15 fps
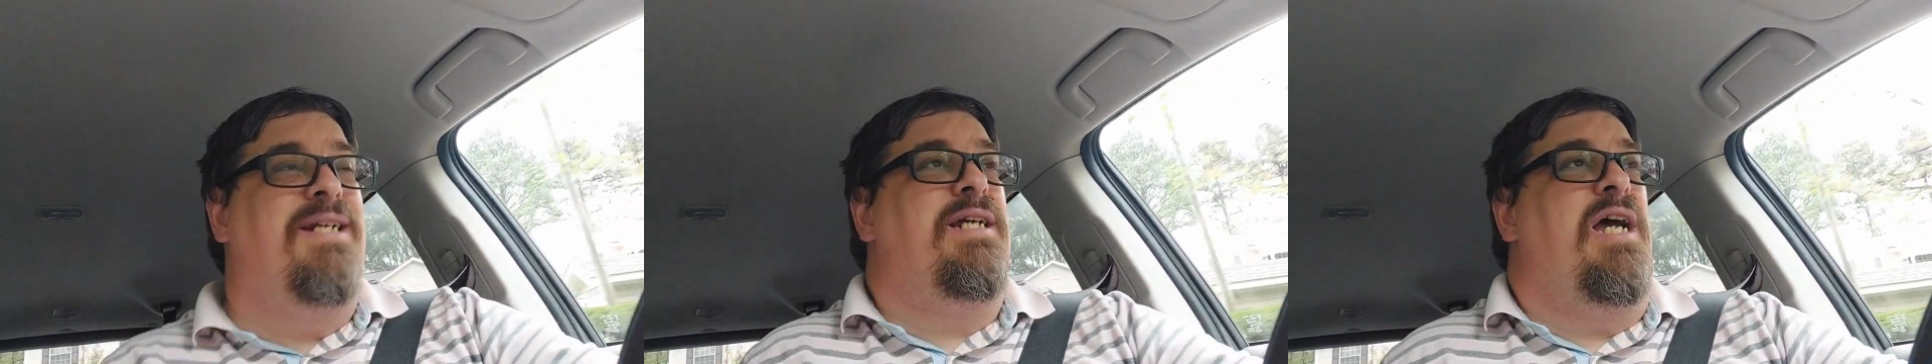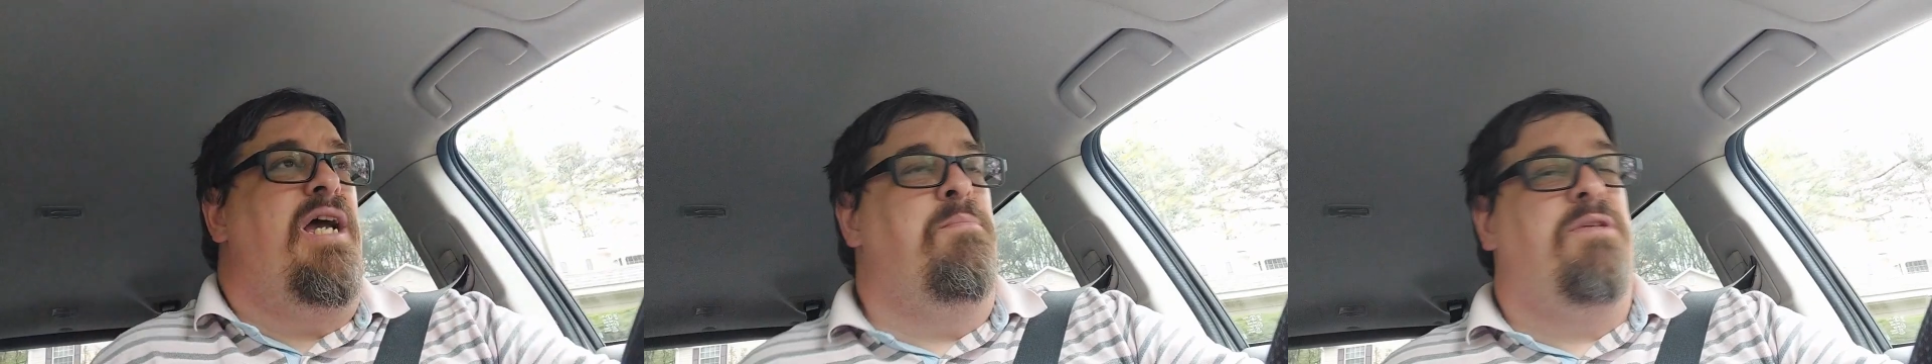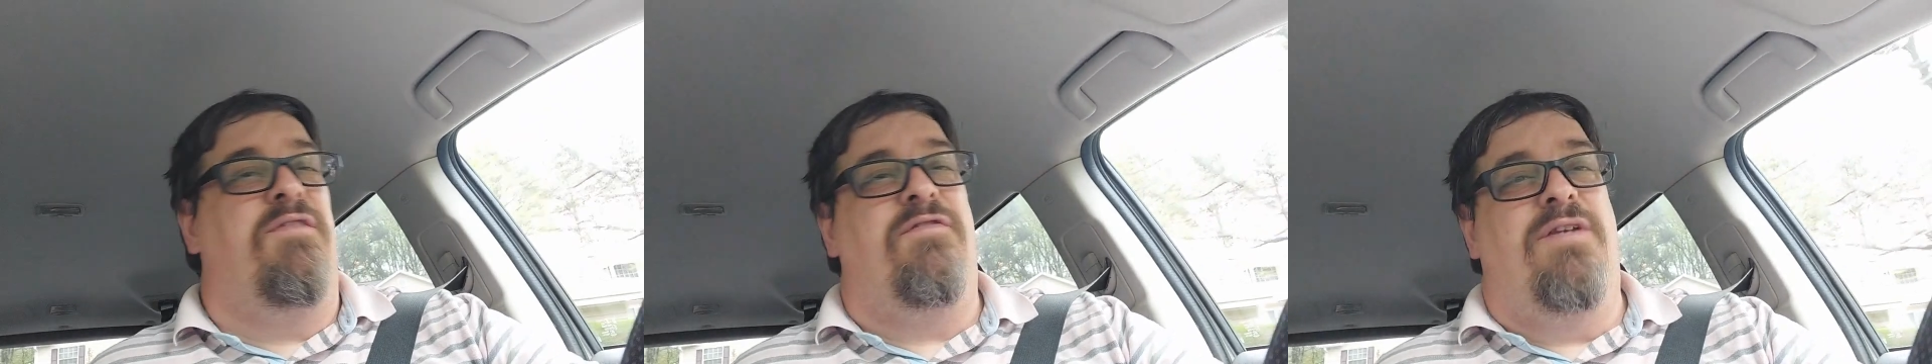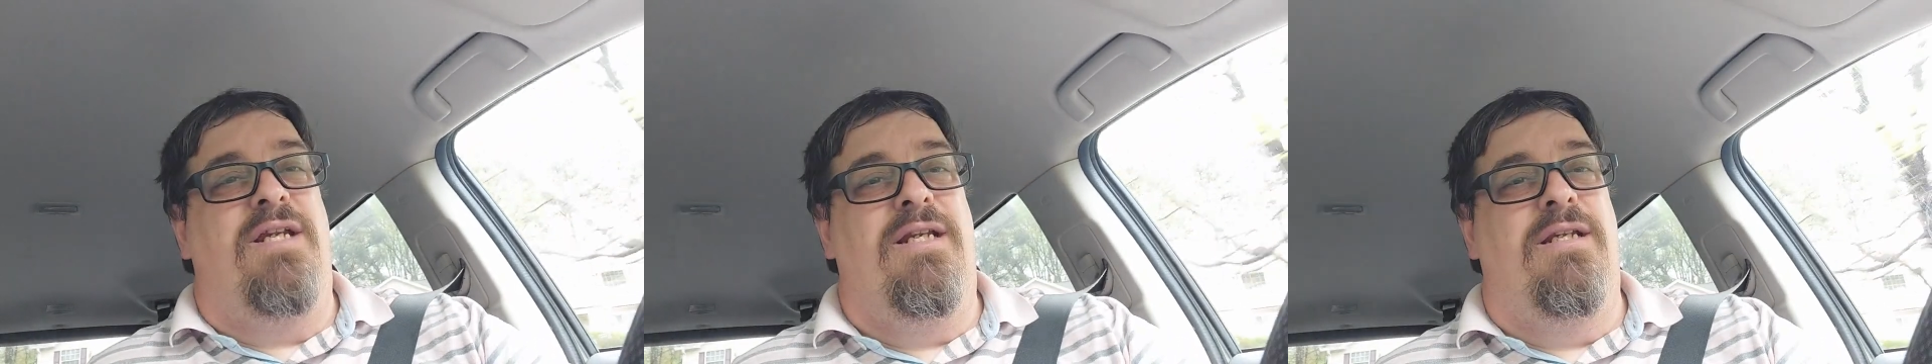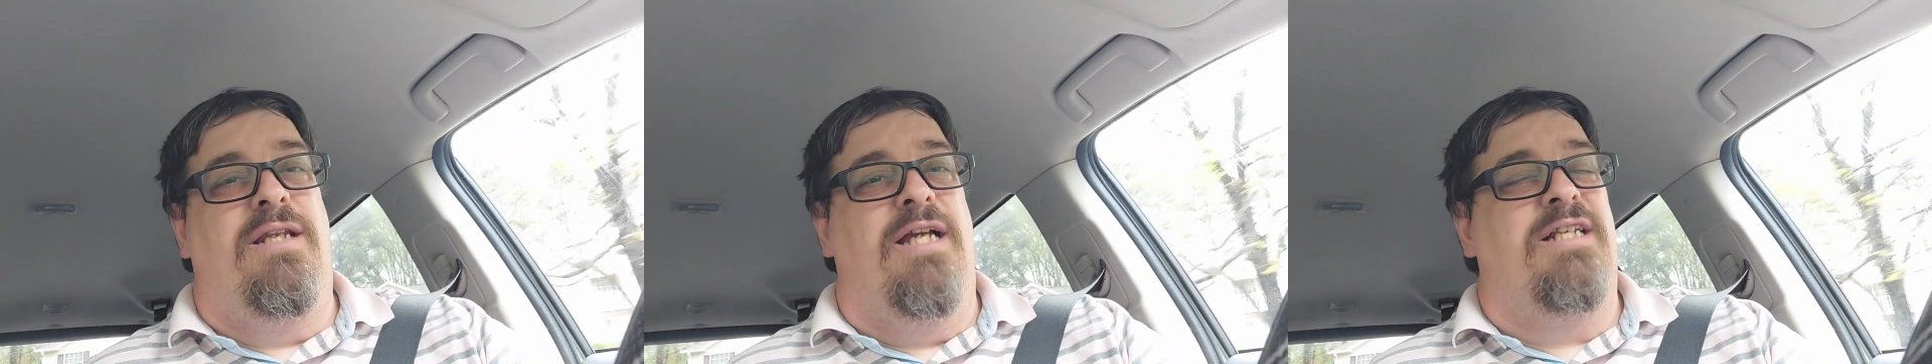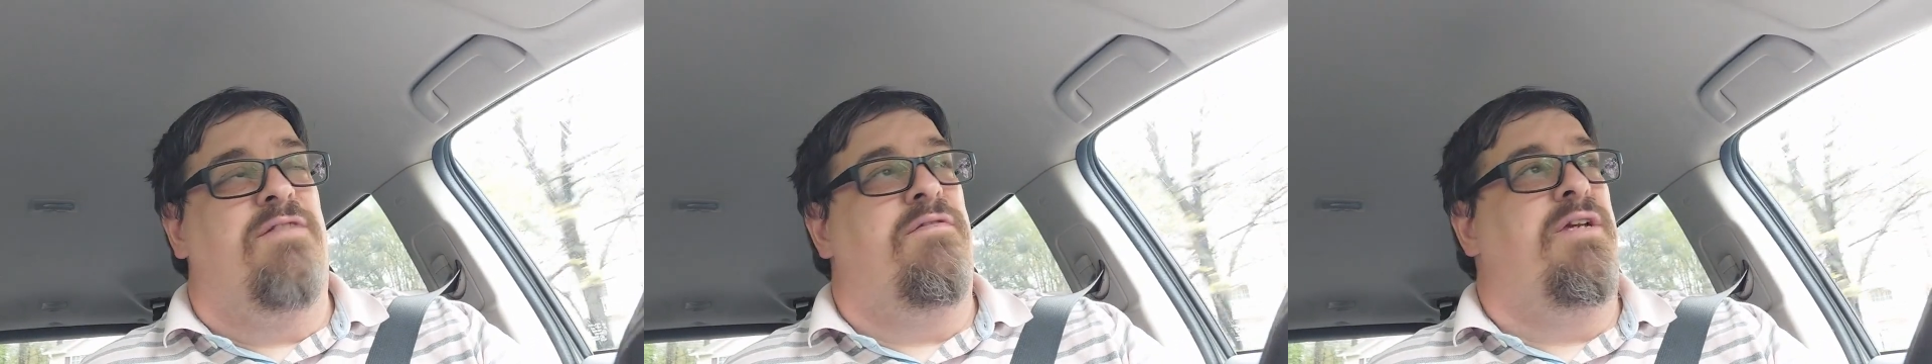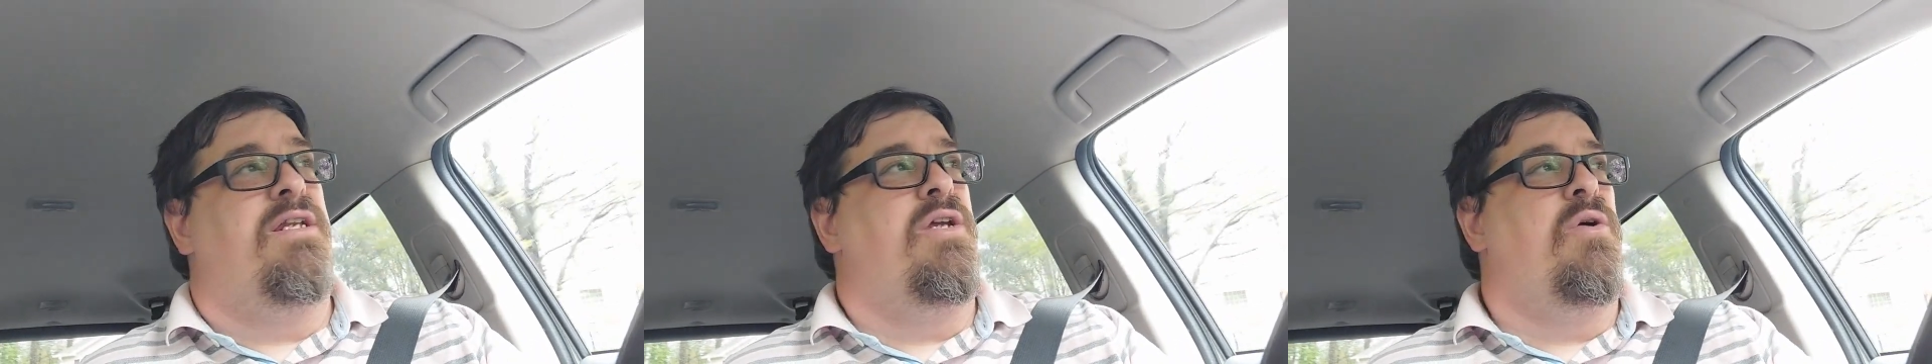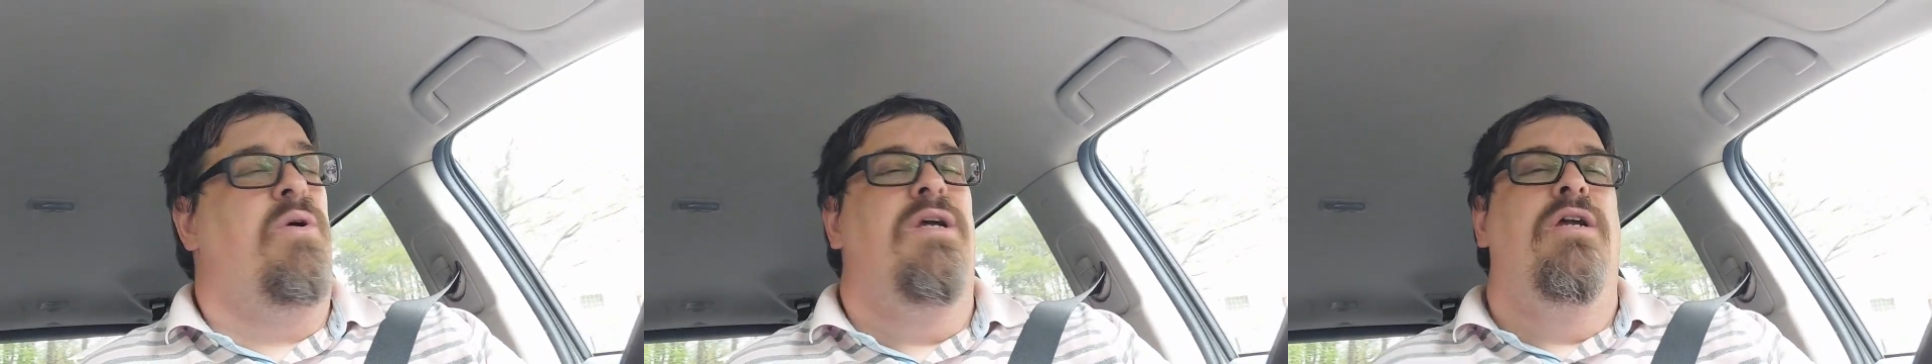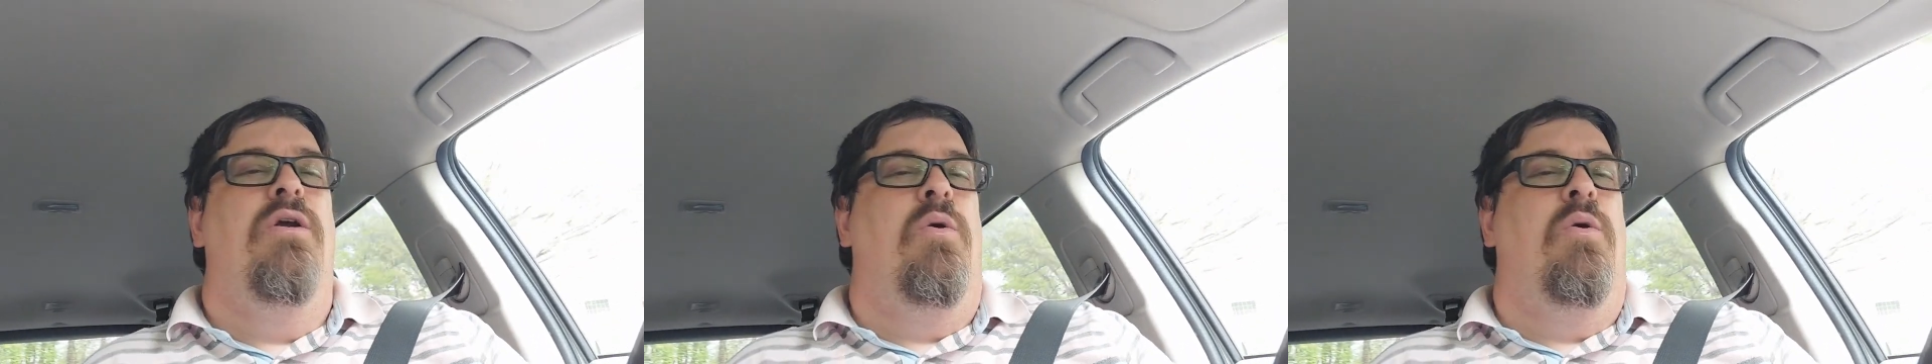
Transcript: times if you didn't like the video.